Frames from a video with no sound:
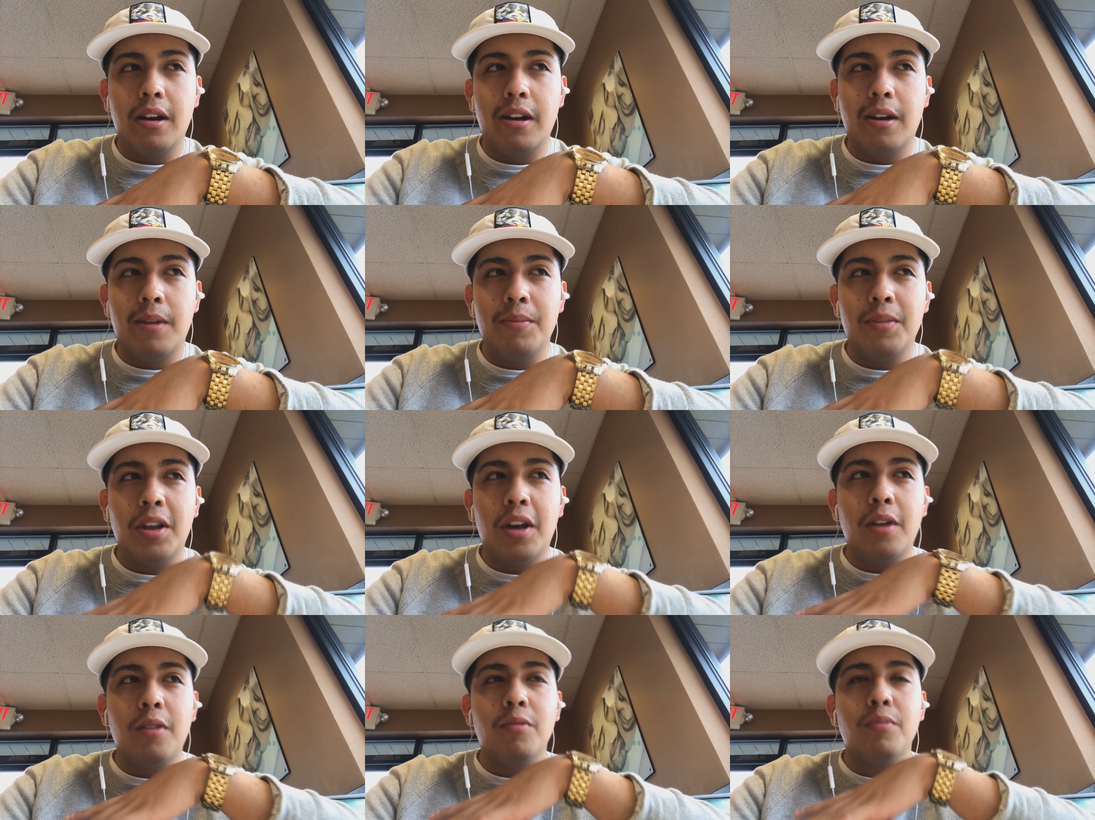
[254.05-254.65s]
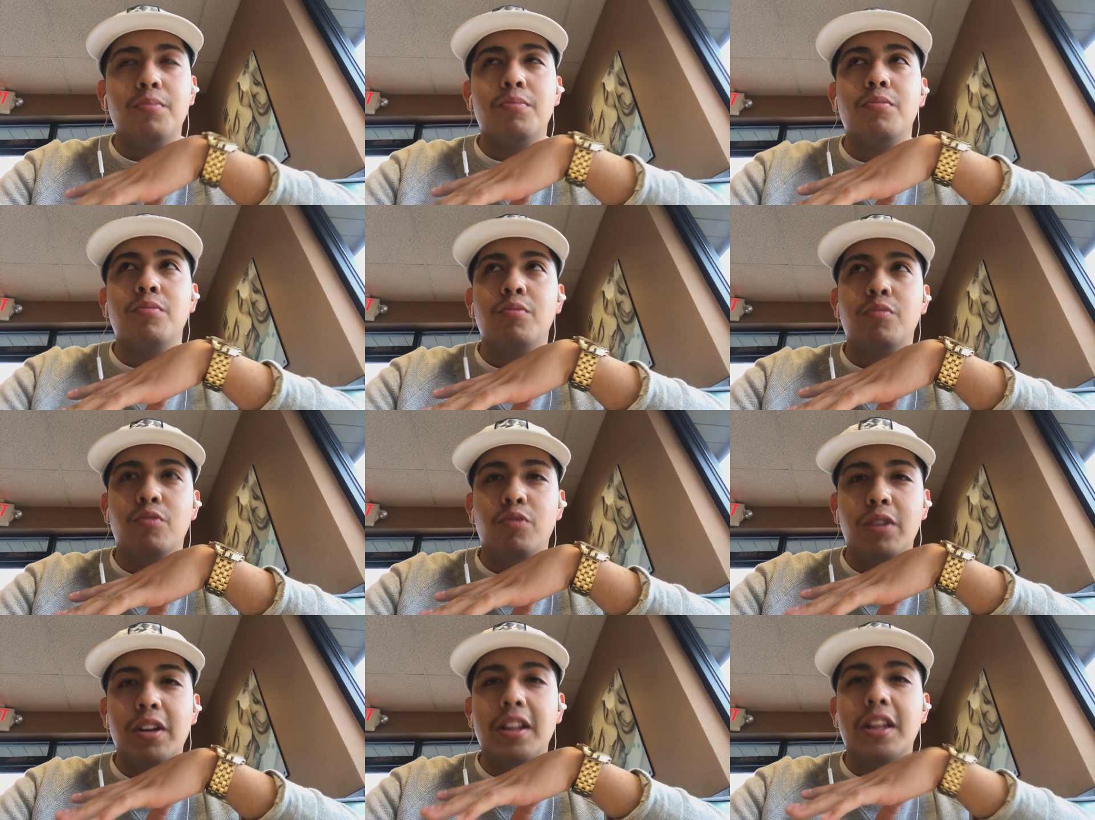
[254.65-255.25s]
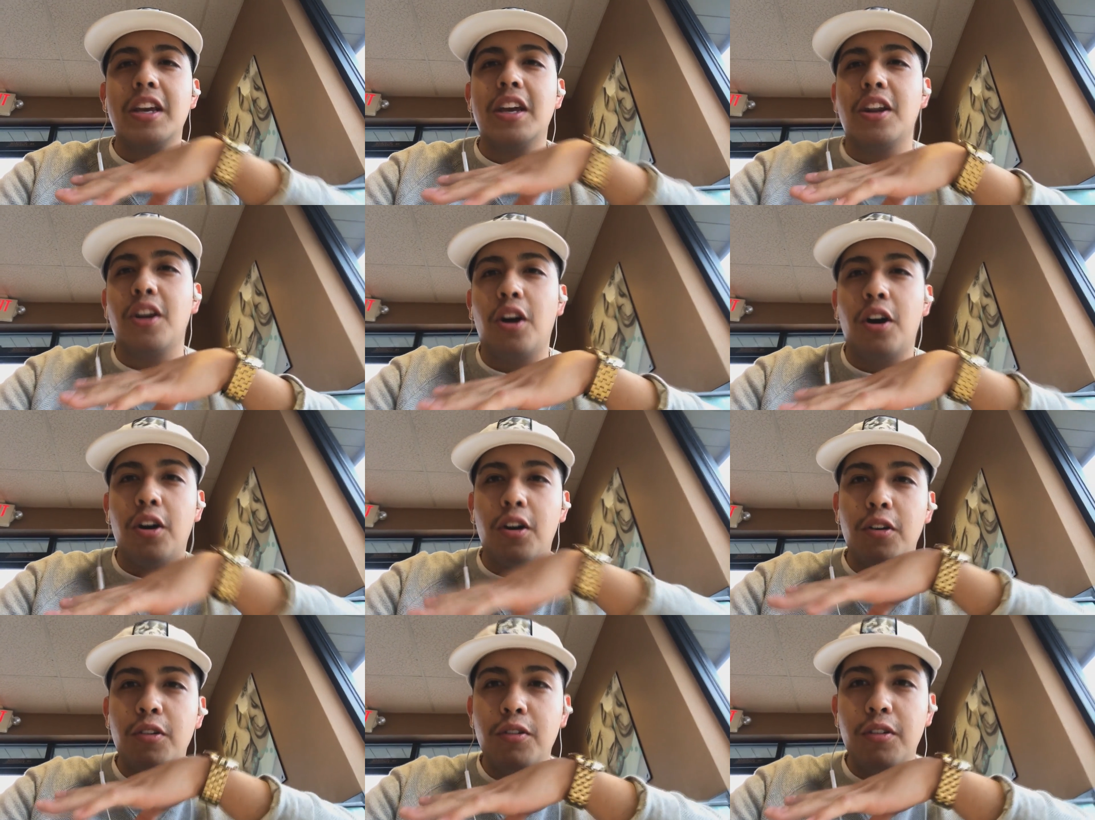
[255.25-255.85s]
I'm not really an
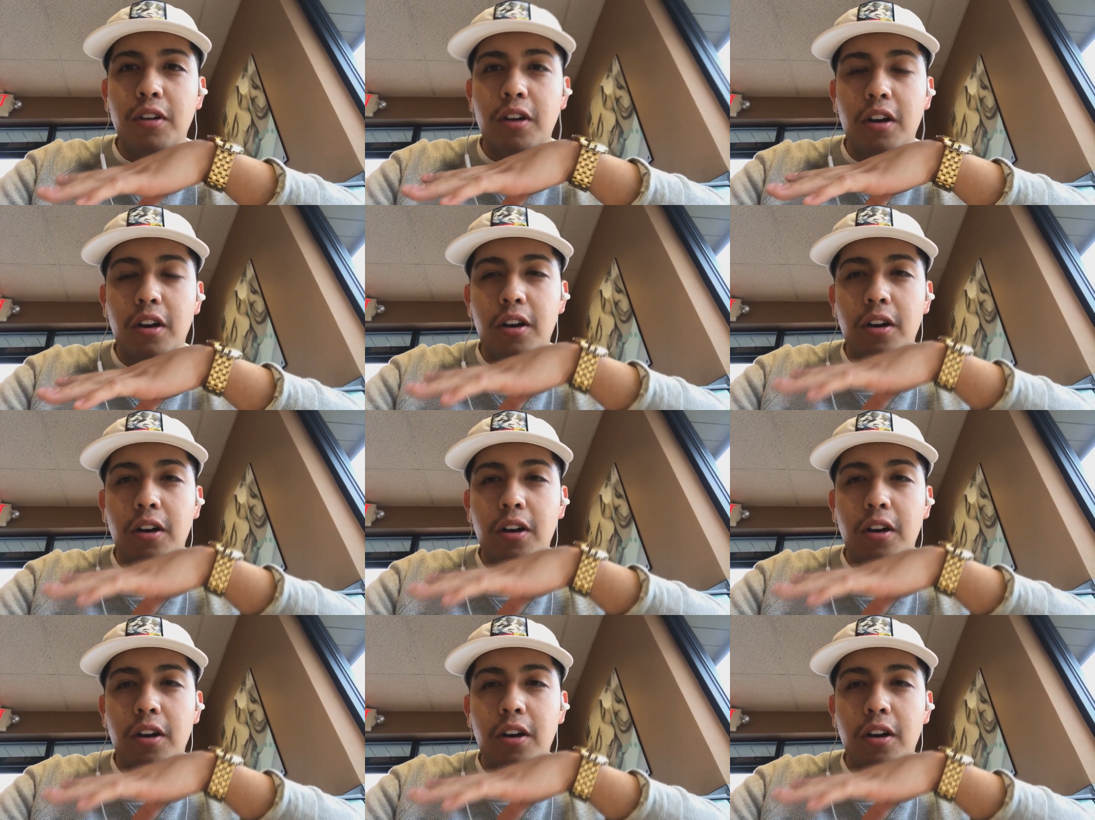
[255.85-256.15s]
auto.